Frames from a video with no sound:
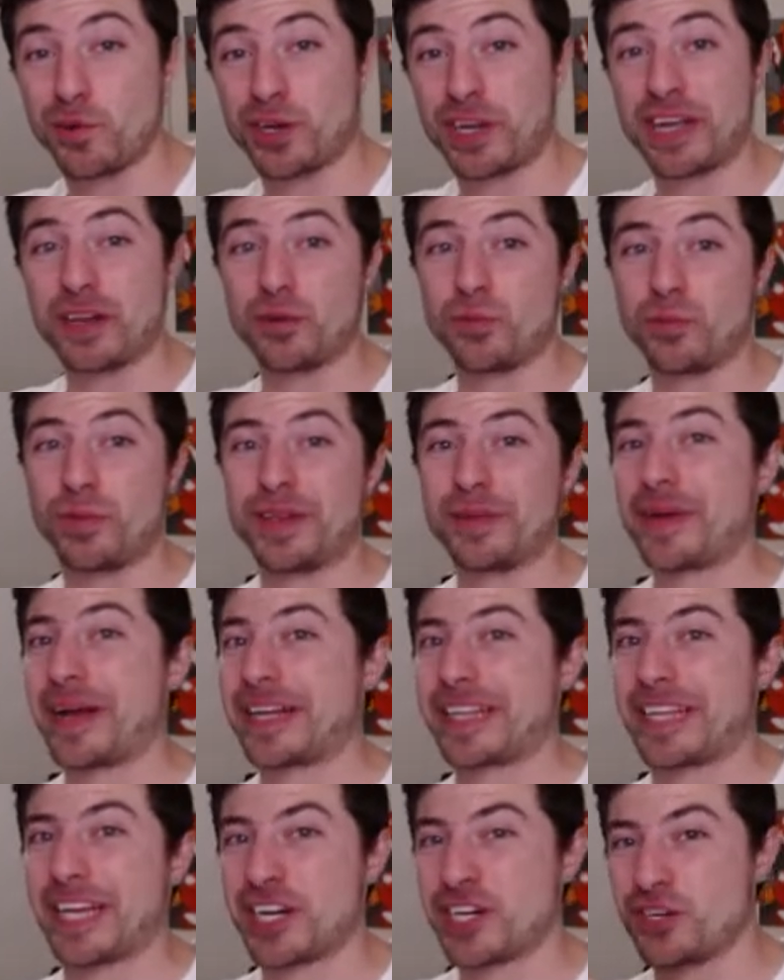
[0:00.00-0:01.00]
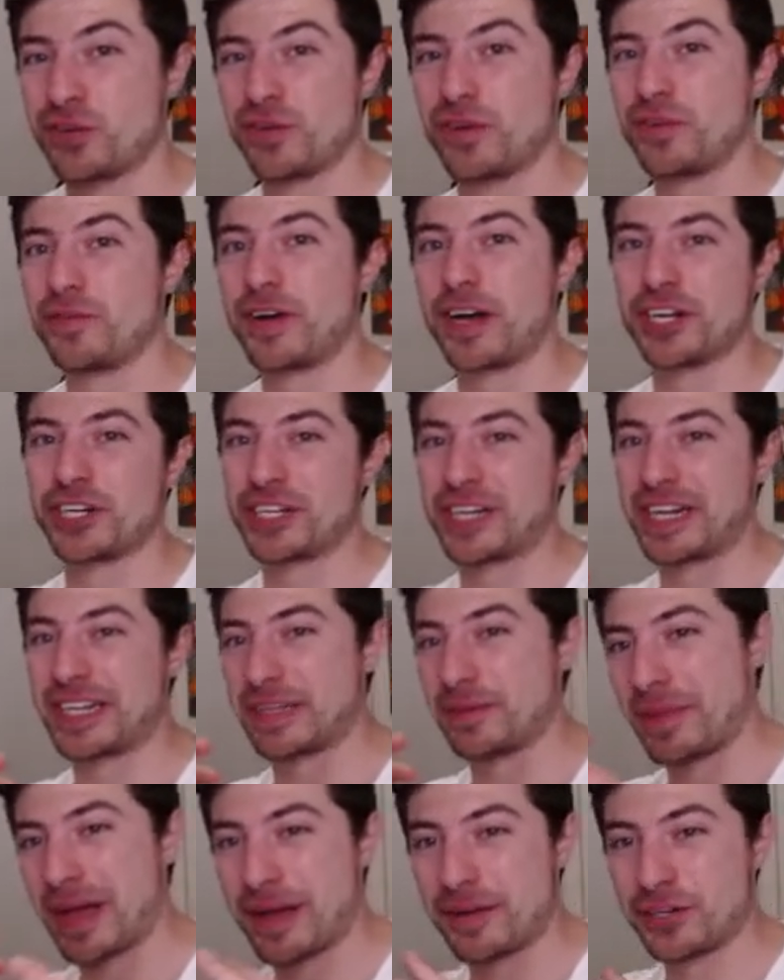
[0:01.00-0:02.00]
again, win back that shield advantage, get
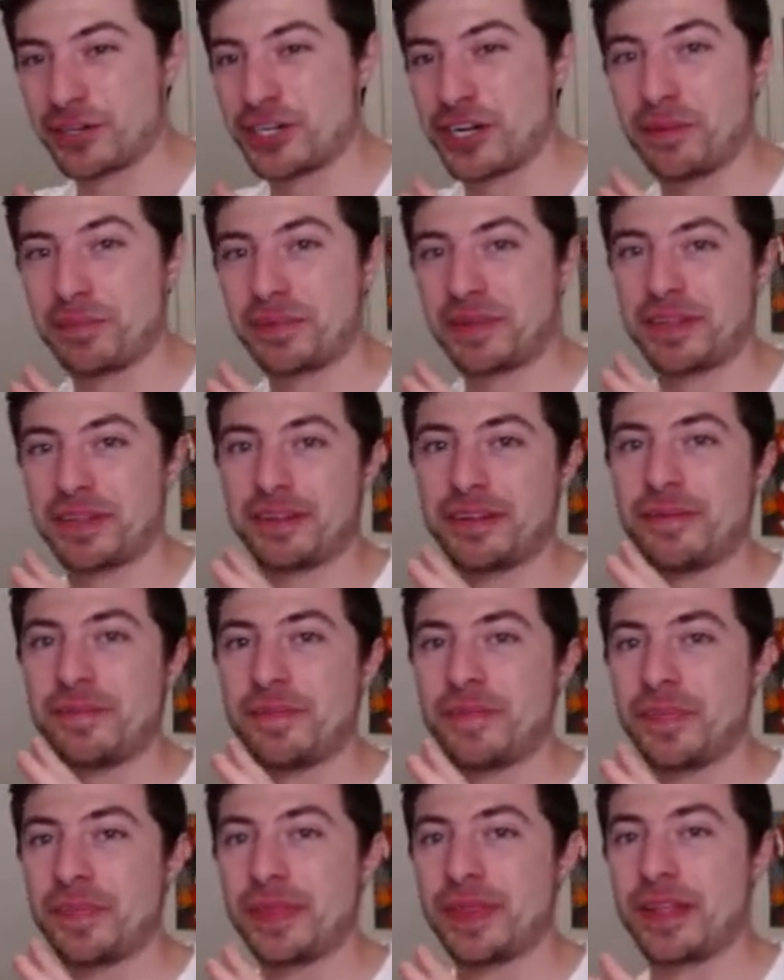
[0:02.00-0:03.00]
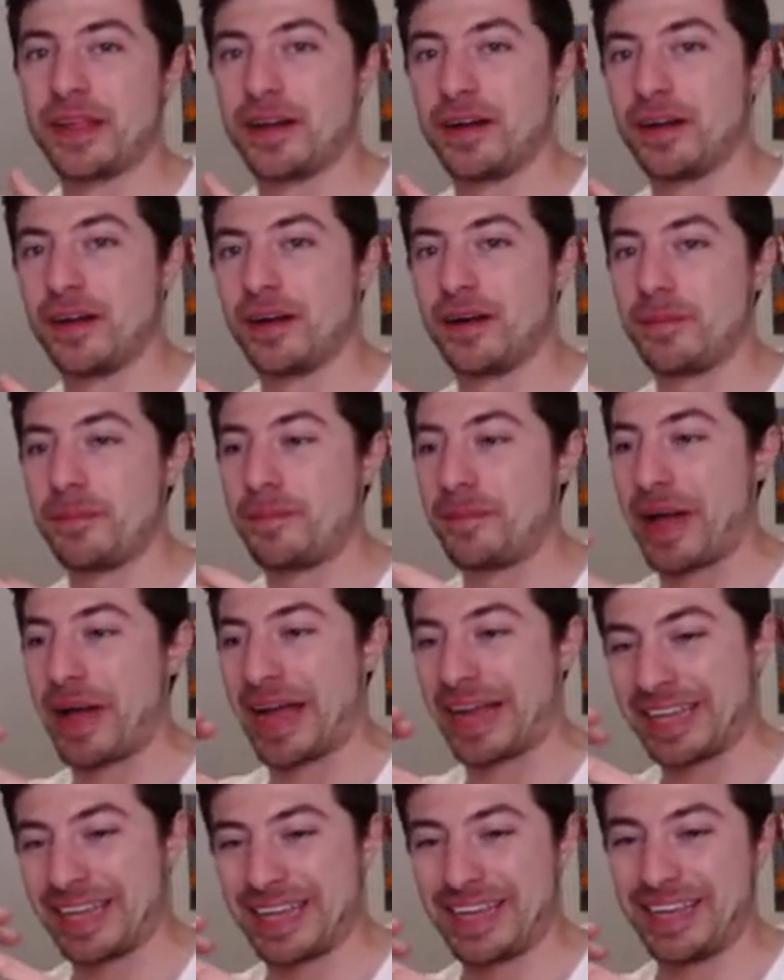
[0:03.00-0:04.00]
the matchups
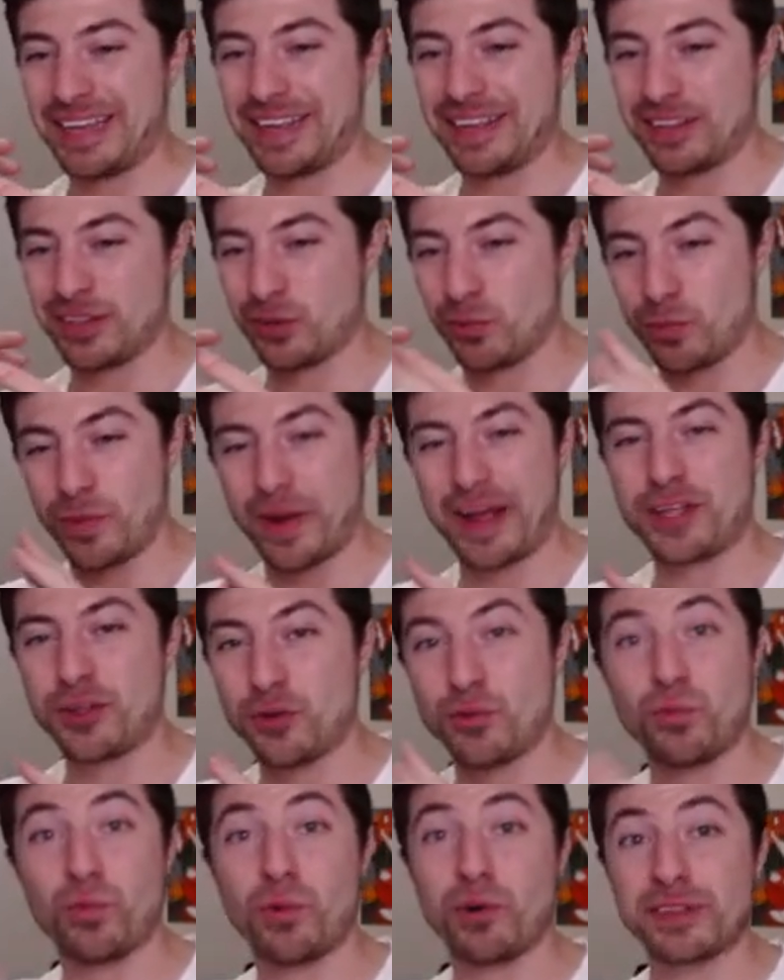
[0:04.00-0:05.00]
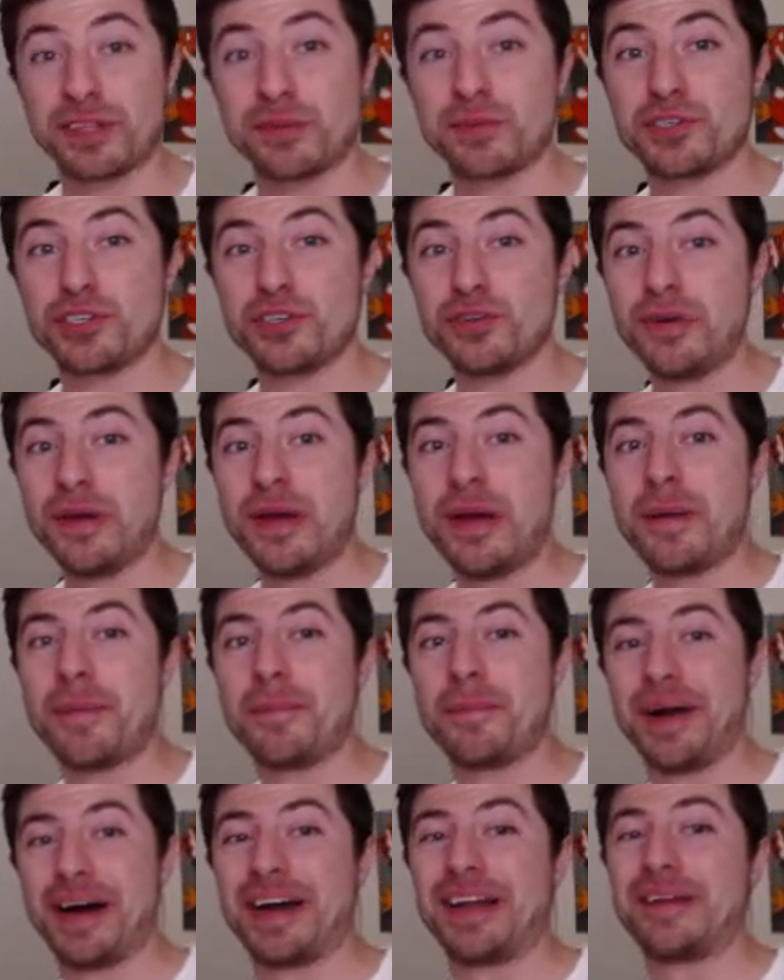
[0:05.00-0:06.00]
back the way you want them to.
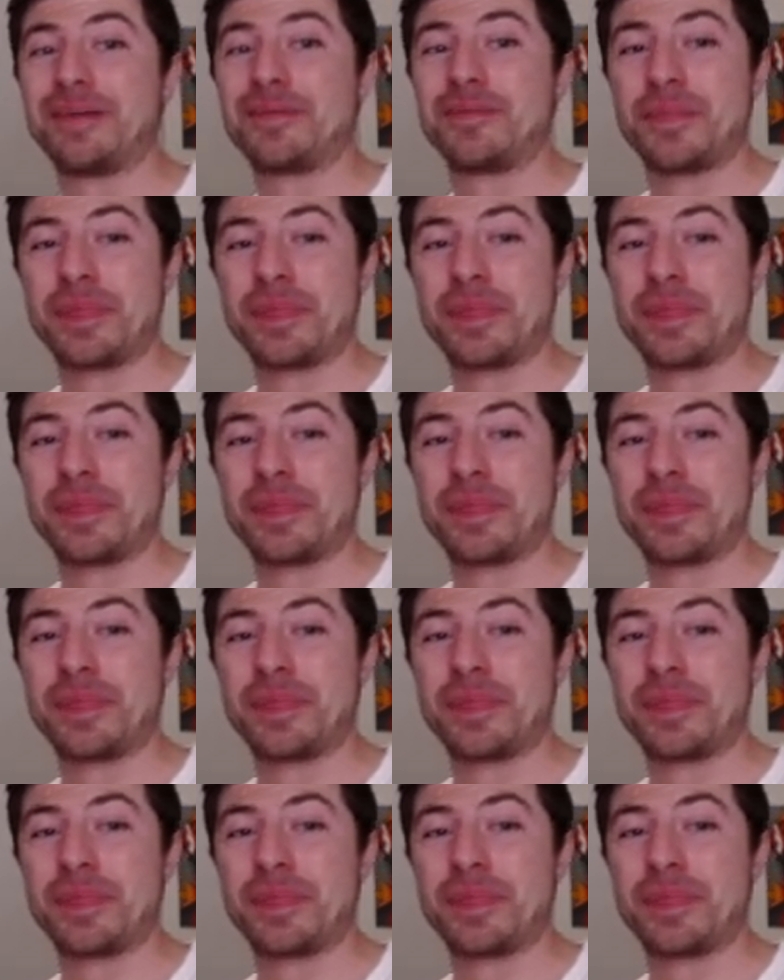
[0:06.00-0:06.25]
But